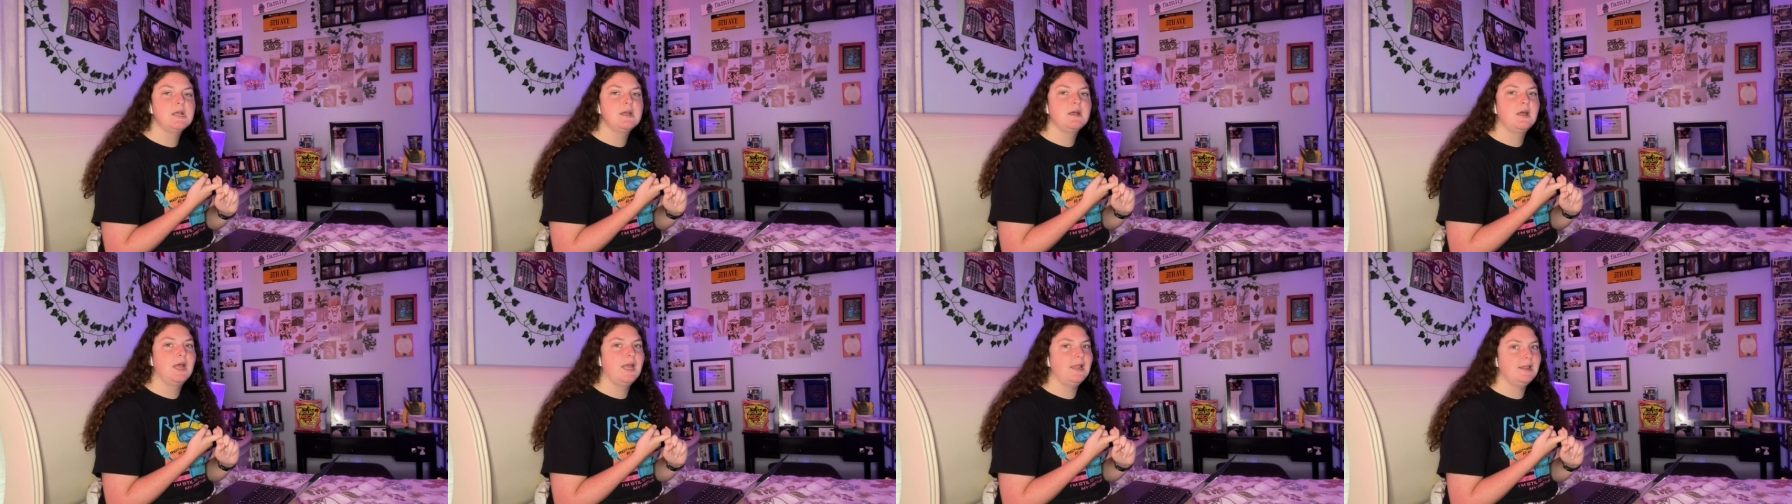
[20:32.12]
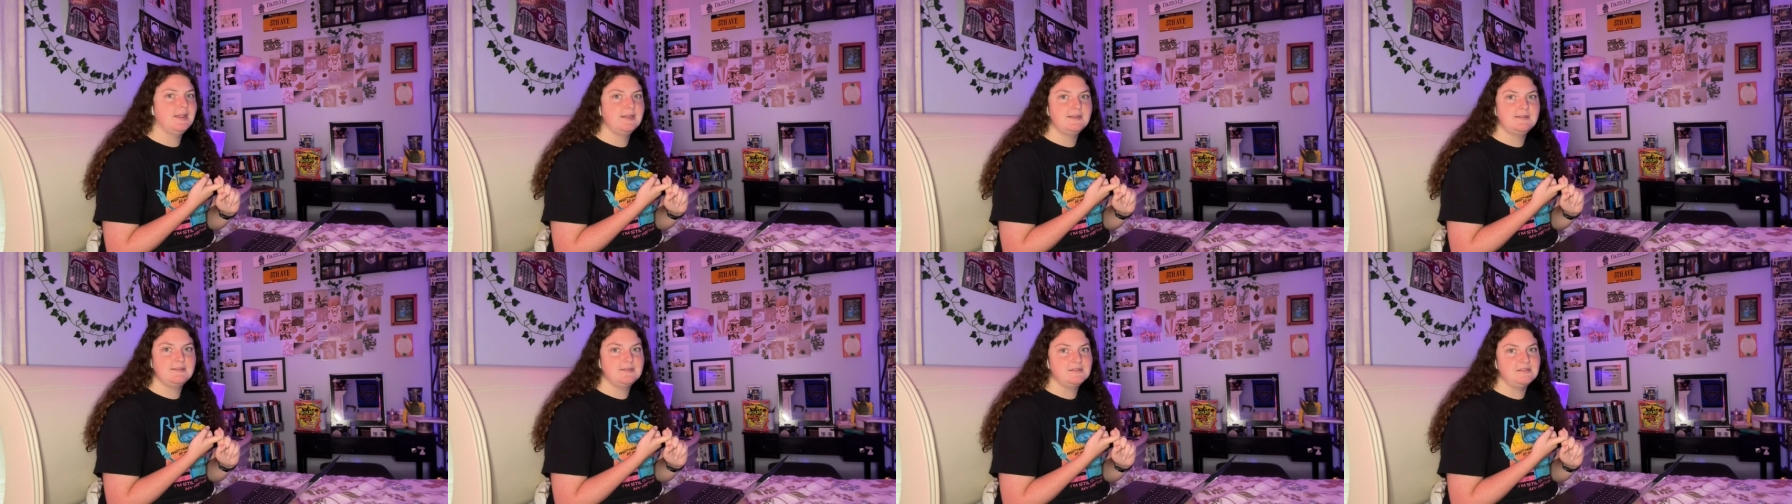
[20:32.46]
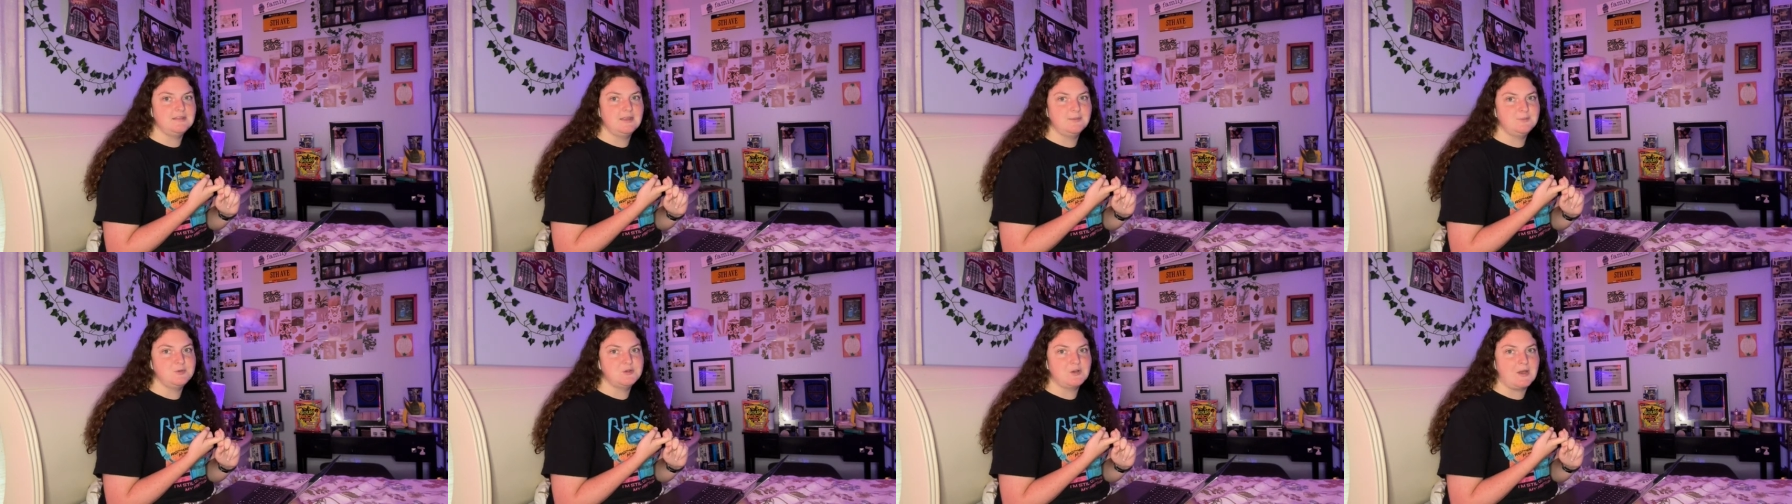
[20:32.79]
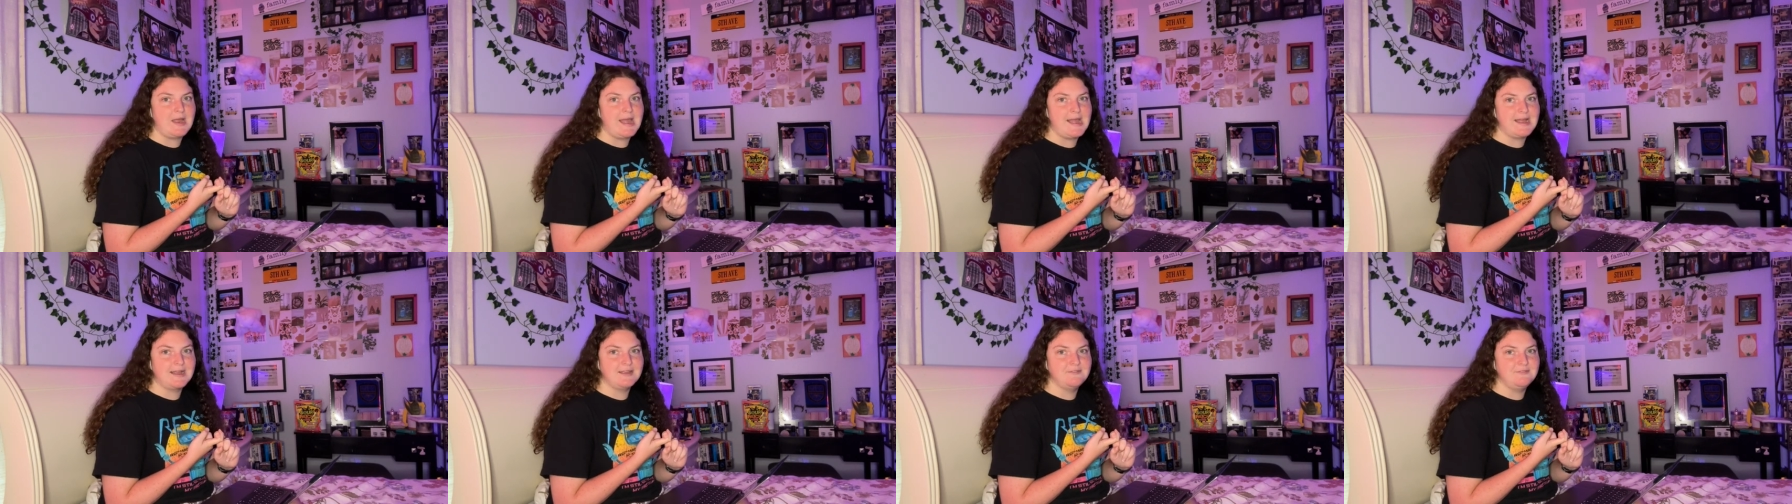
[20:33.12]
at least the same
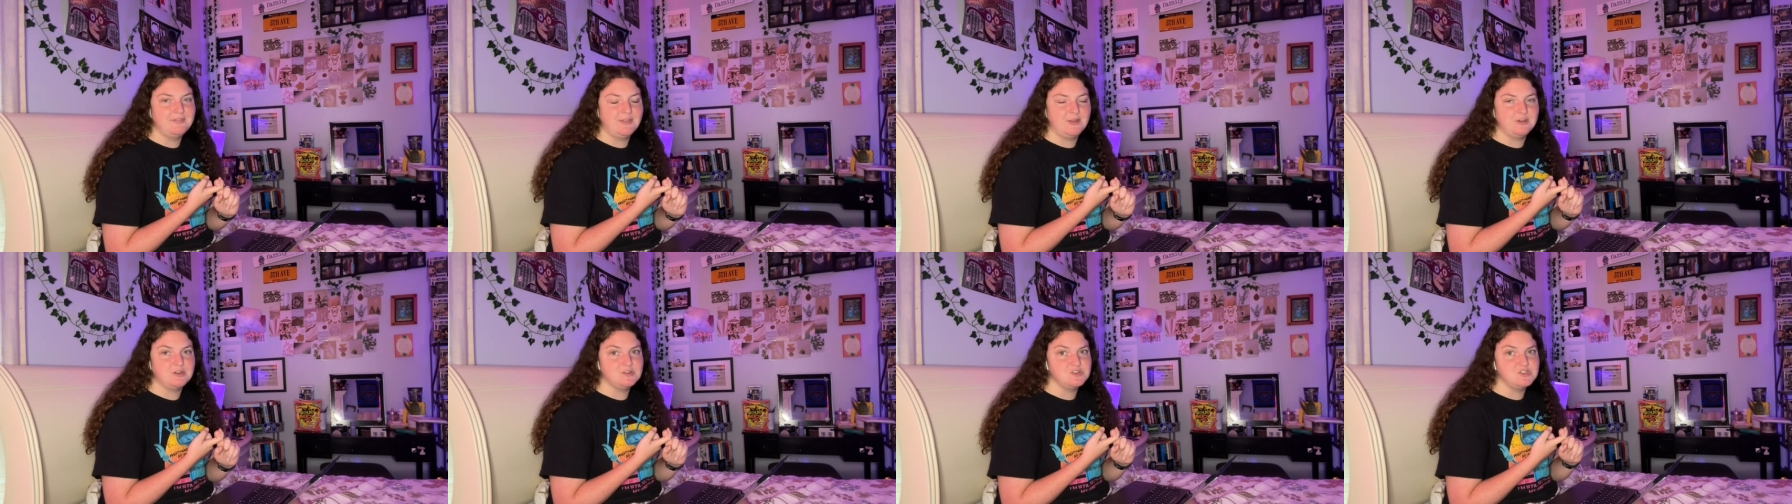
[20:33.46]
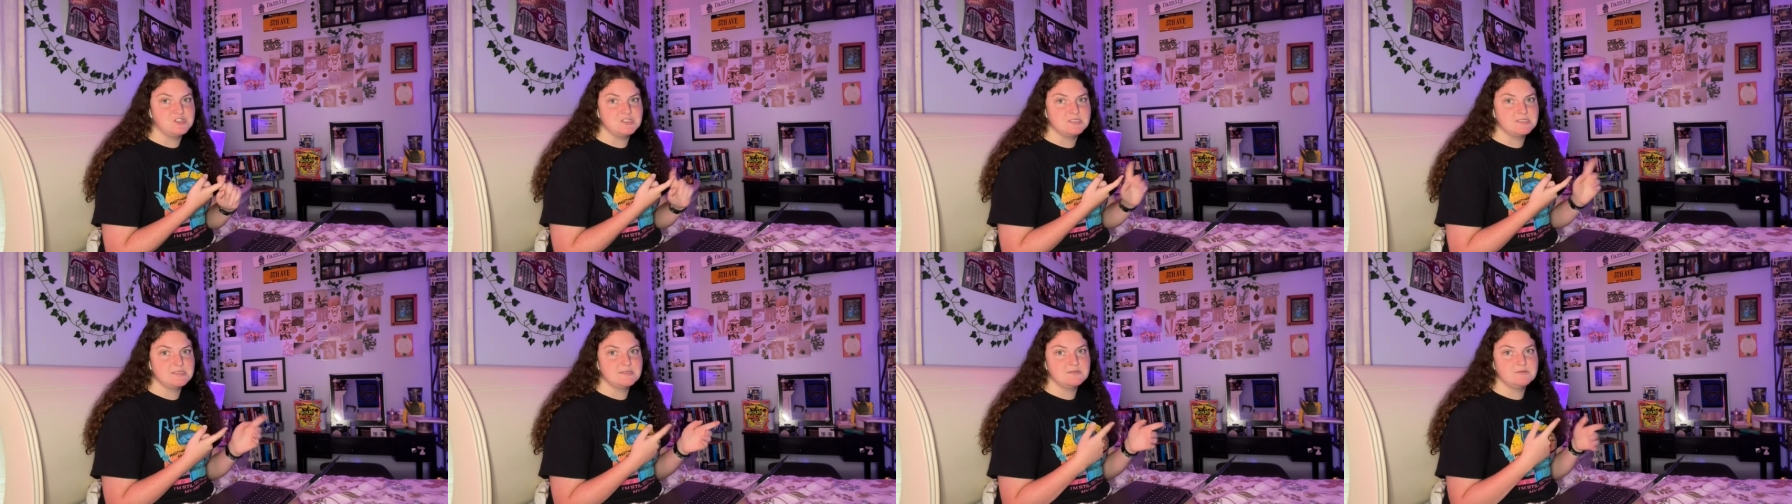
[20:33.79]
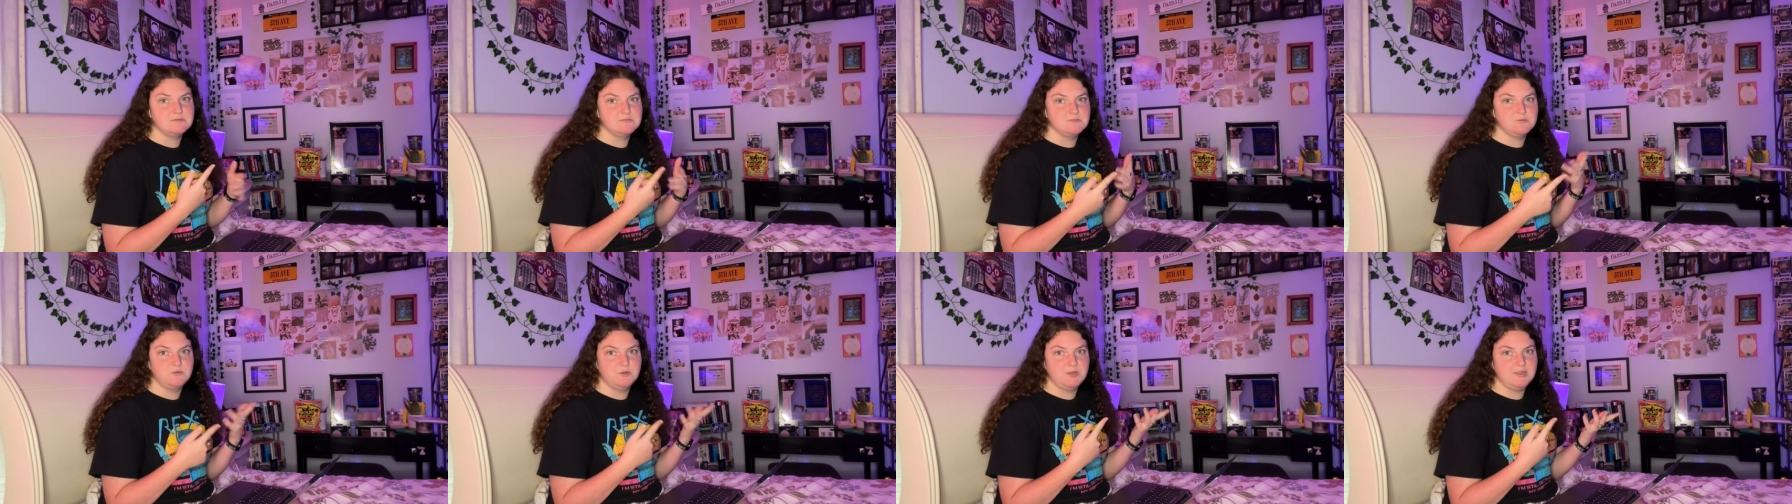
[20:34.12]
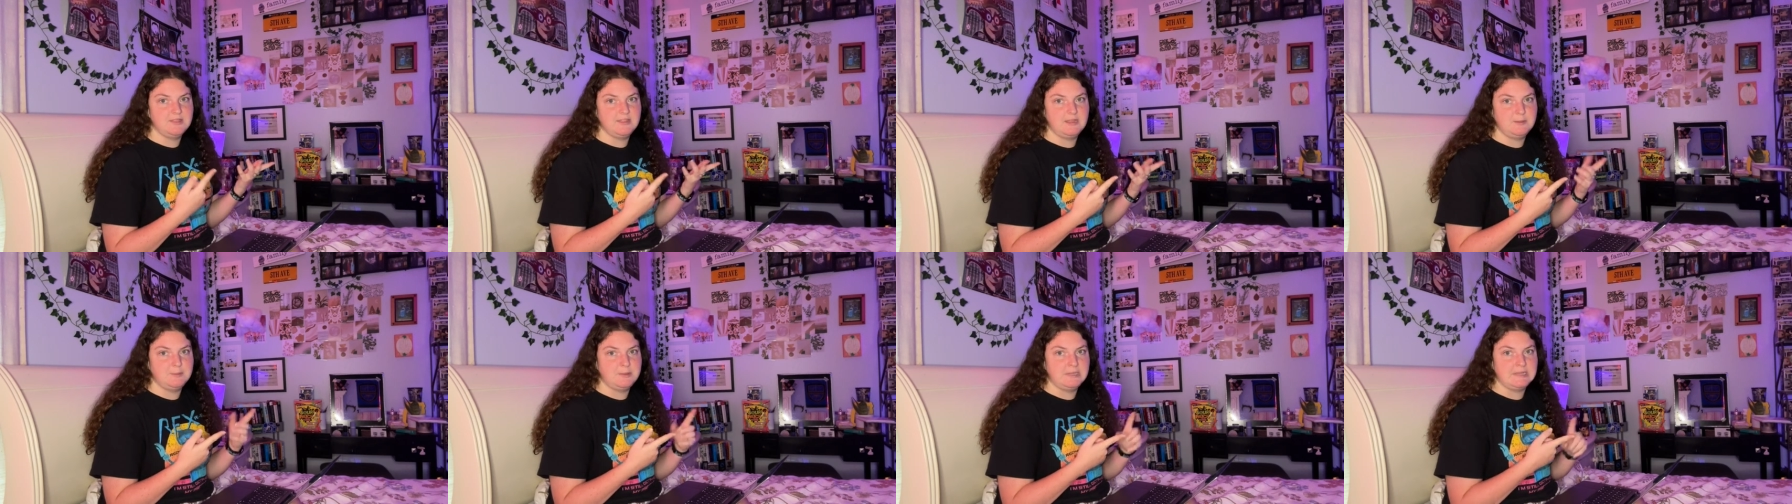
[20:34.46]
track. If they're just
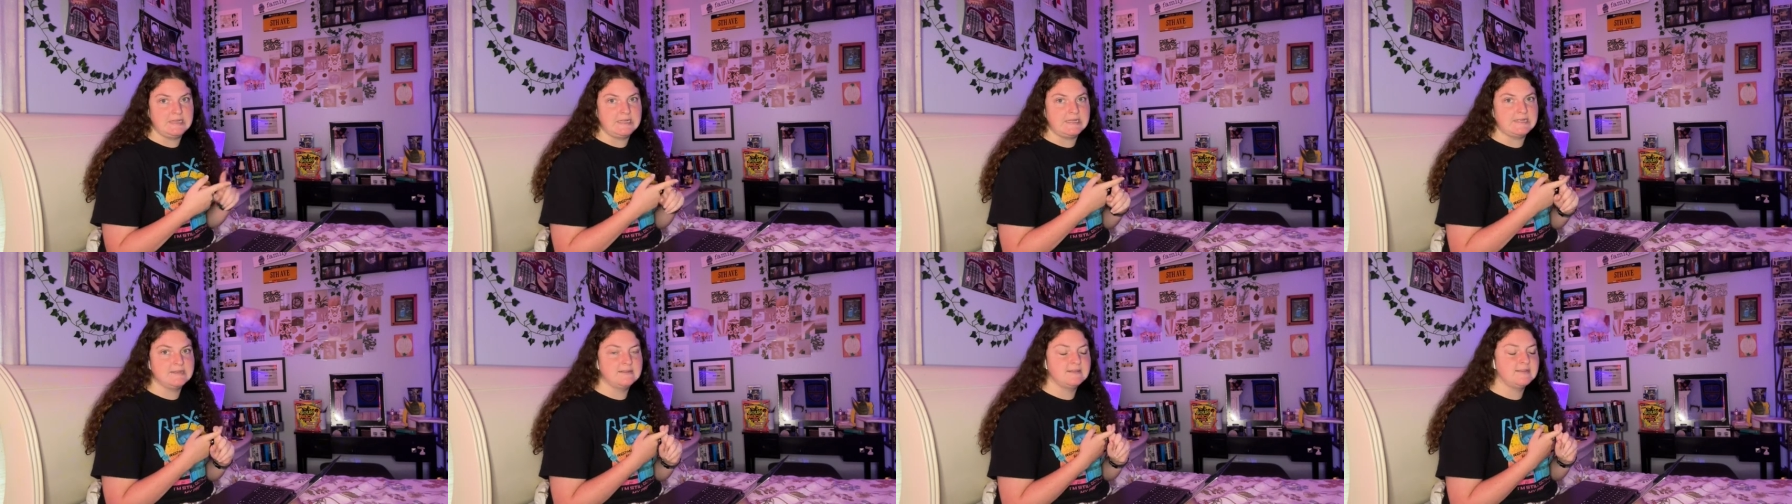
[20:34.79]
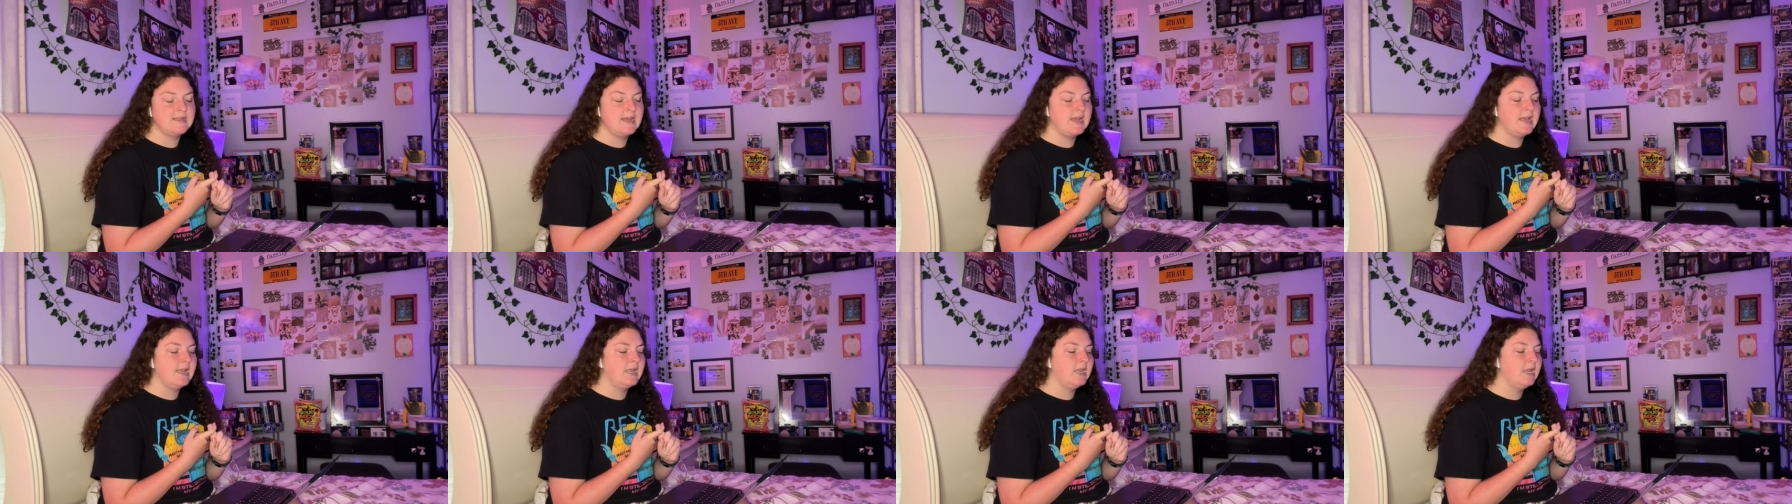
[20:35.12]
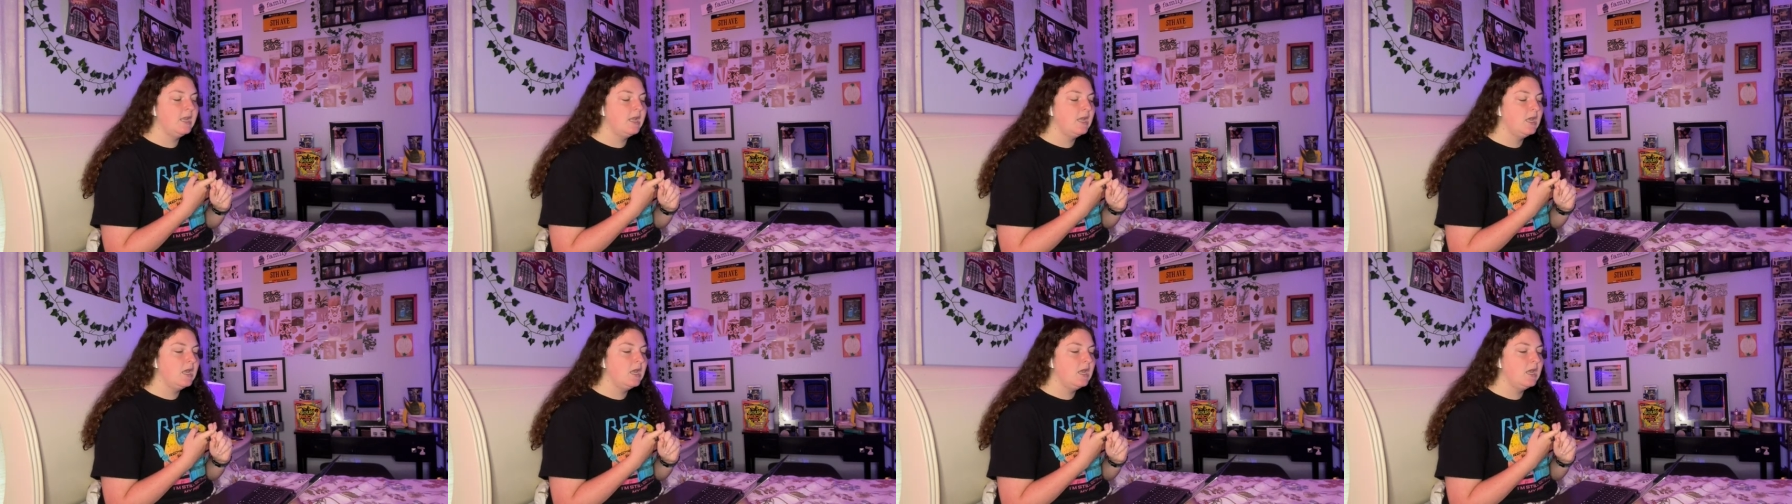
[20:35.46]
retheming the inside.